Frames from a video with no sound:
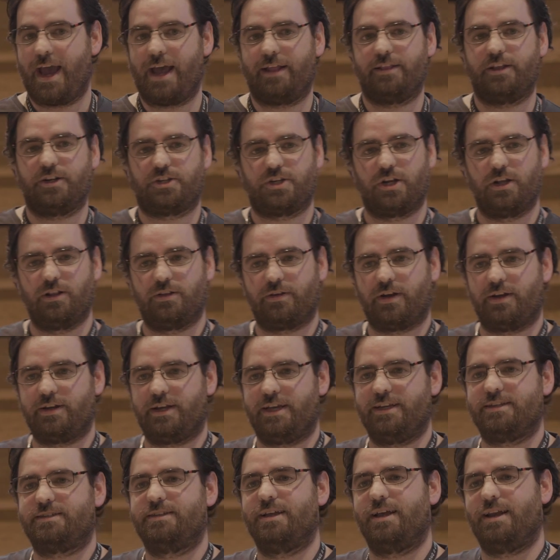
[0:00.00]
And the
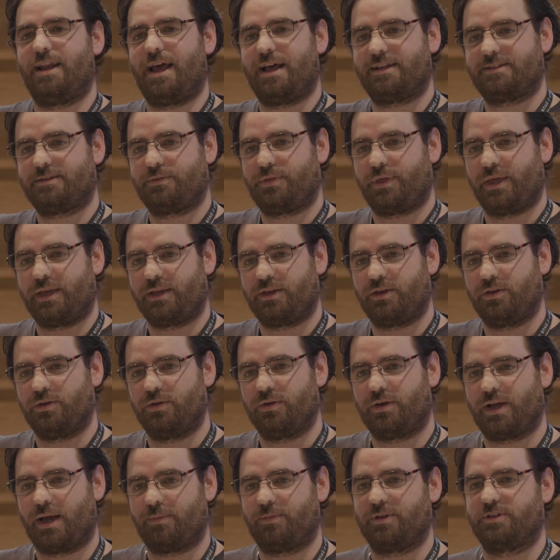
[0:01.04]
children is the last thing
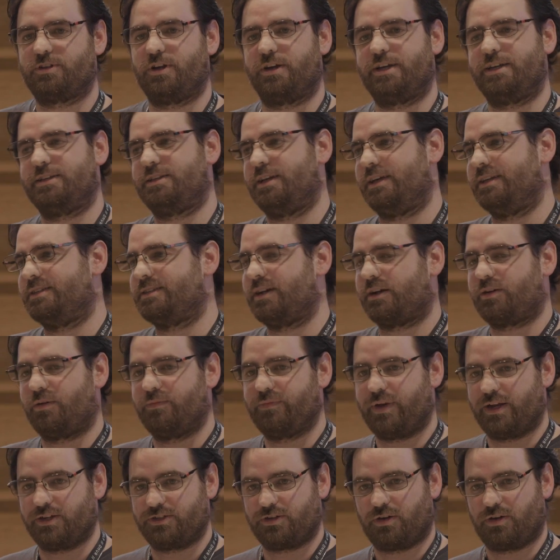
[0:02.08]
you happen. So it's, it's a
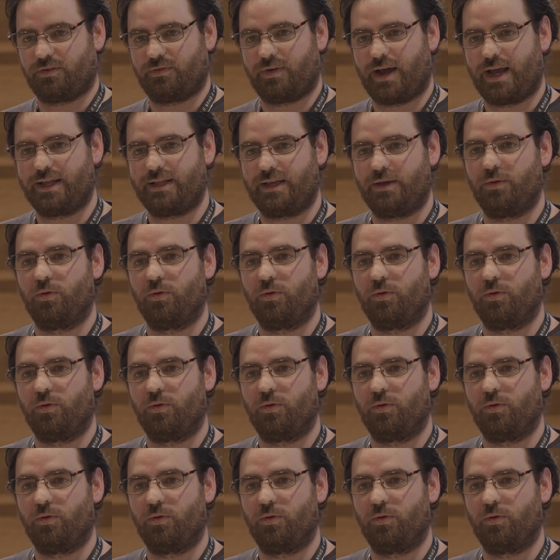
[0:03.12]
convention, right?